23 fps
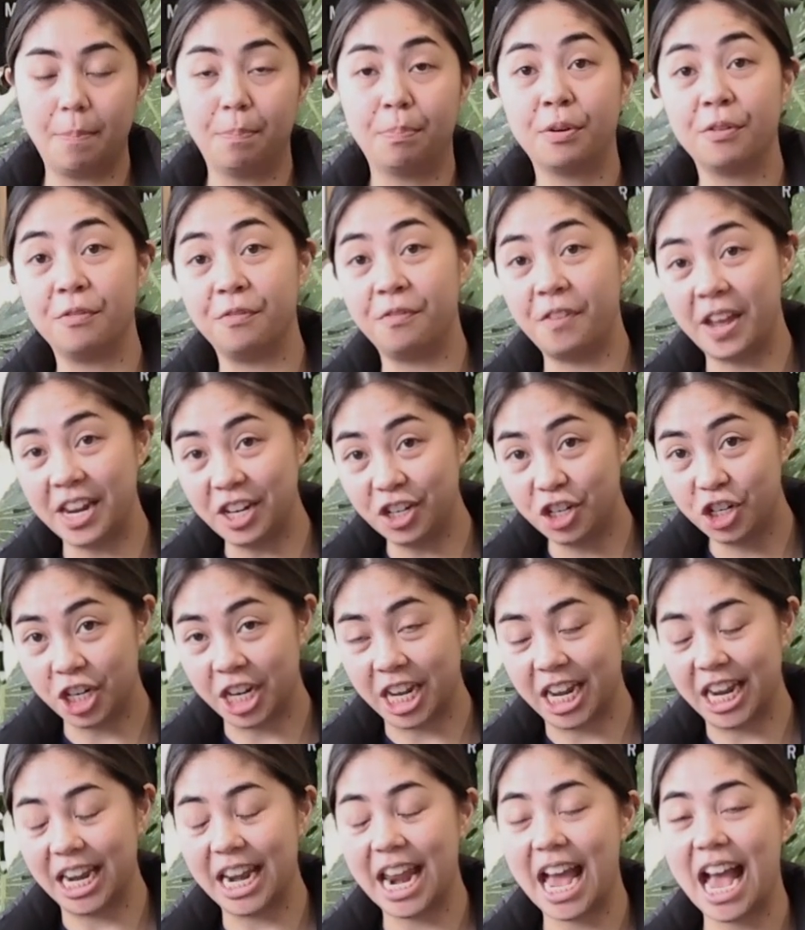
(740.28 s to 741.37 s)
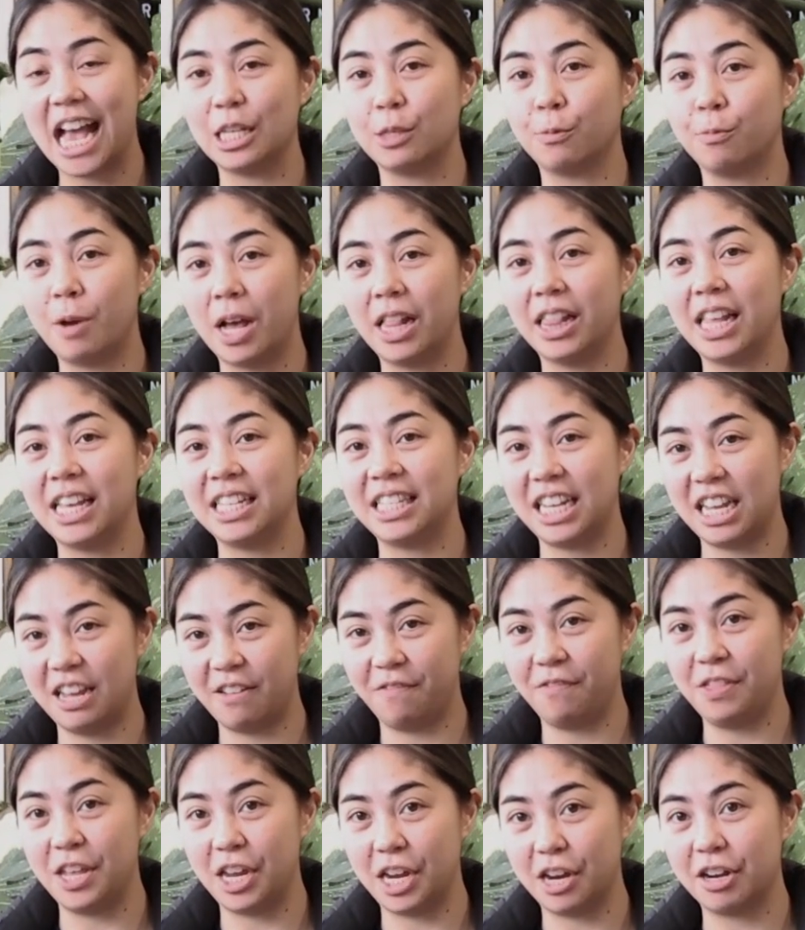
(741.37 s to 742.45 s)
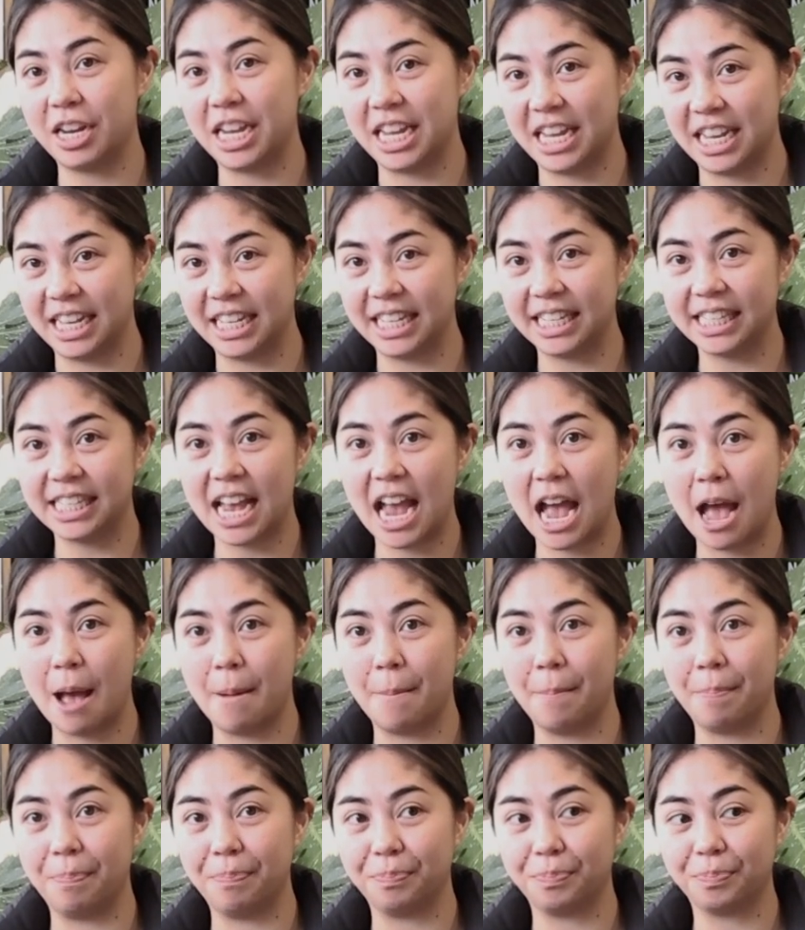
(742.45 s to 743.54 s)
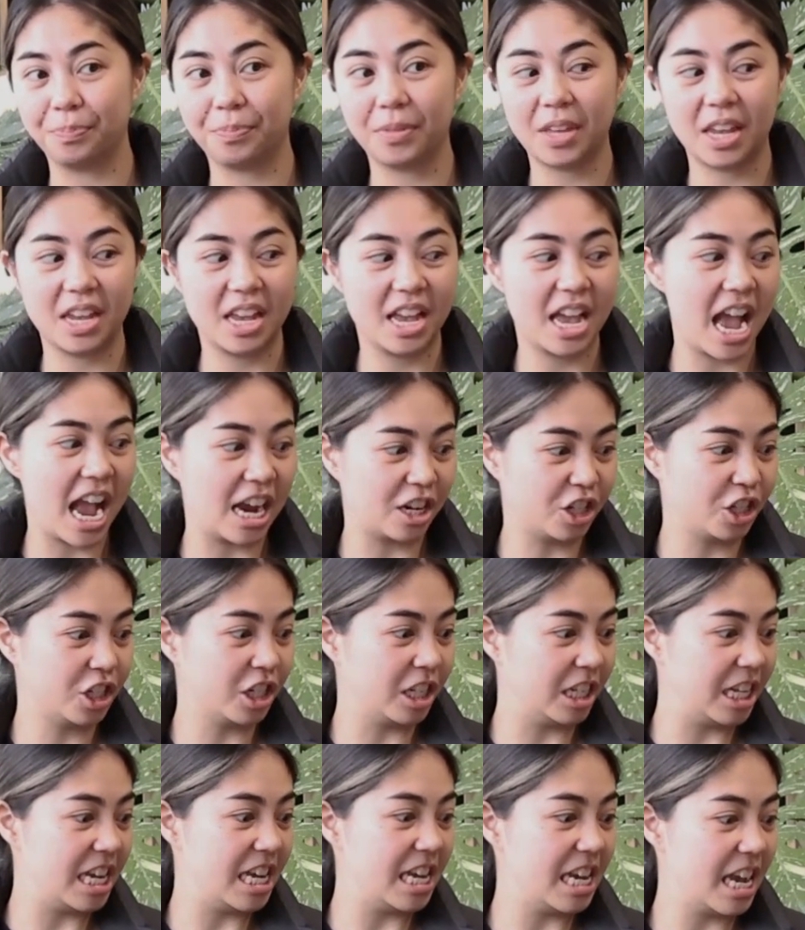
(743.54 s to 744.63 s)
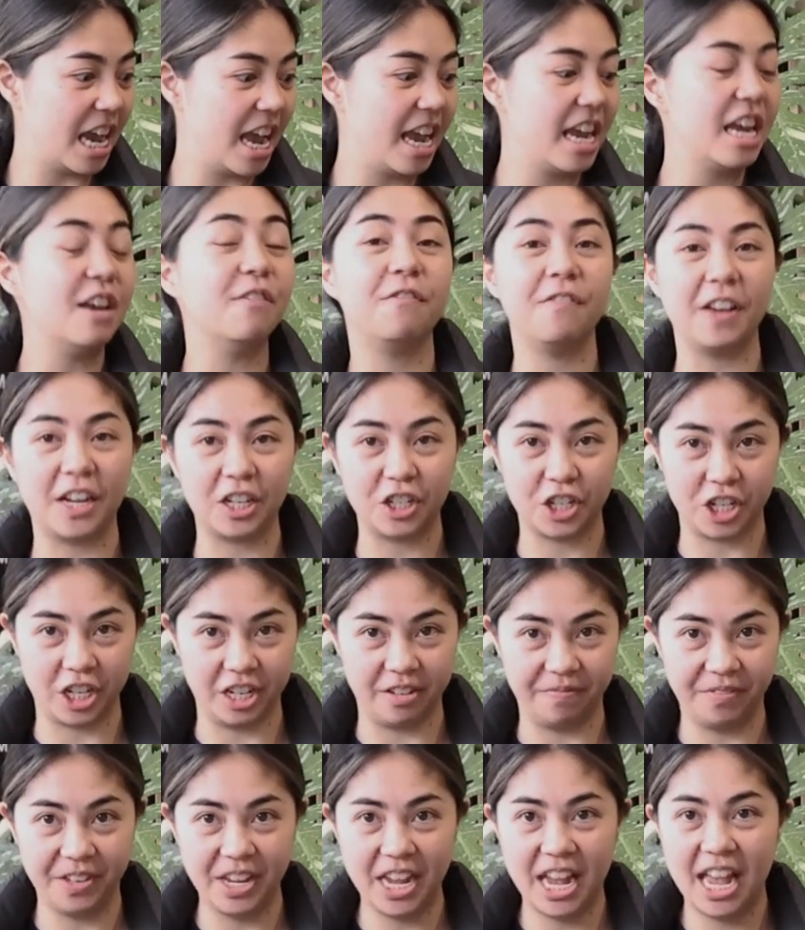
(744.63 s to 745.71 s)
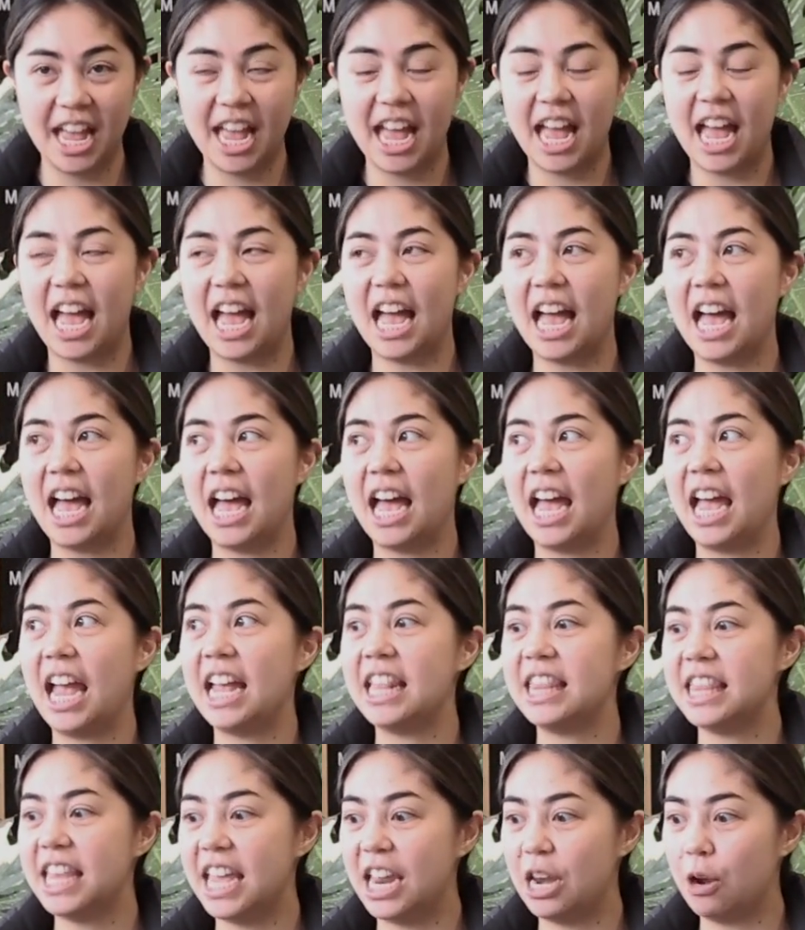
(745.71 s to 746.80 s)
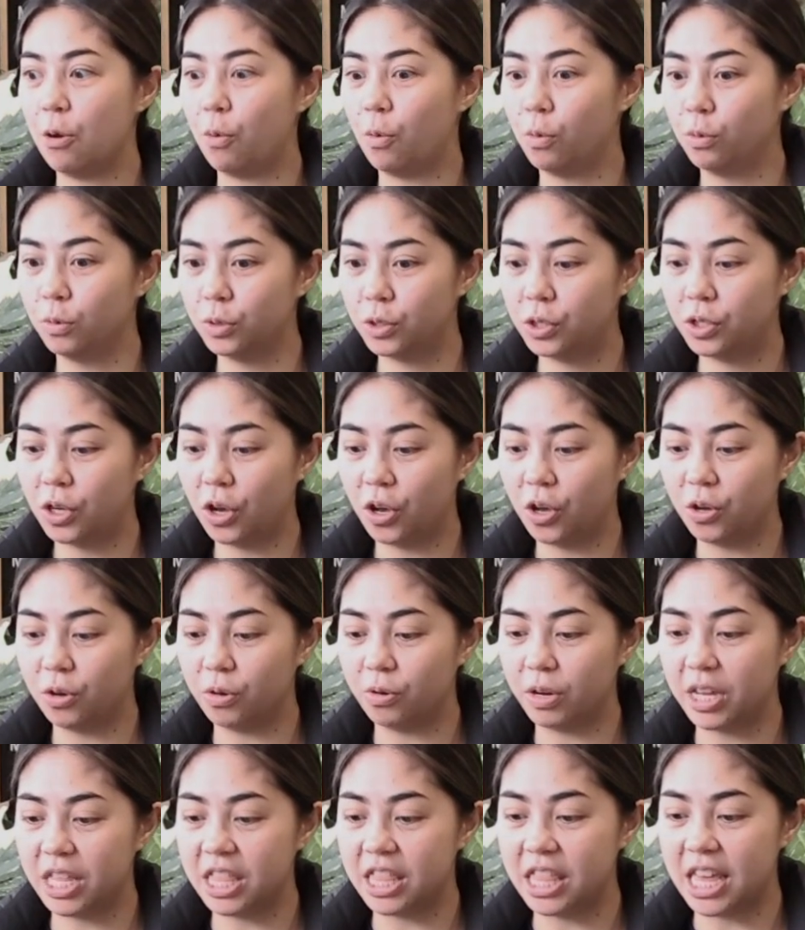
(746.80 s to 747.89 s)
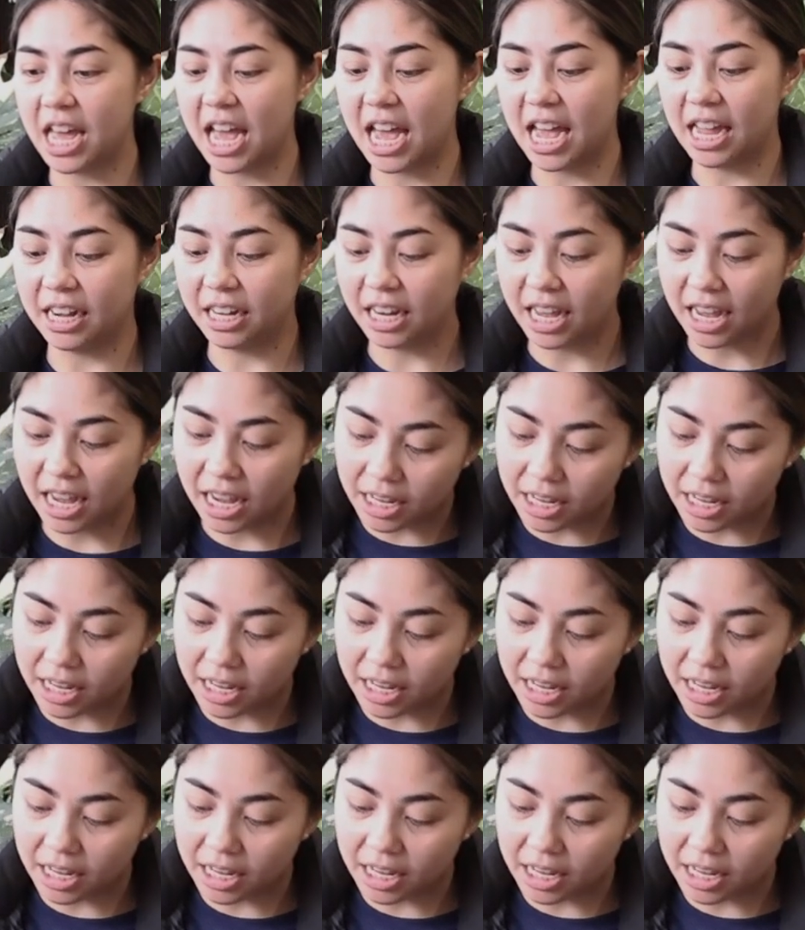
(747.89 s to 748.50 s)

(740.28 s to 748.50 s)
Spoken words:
prevention, as well as if there is actually infection. And then also that,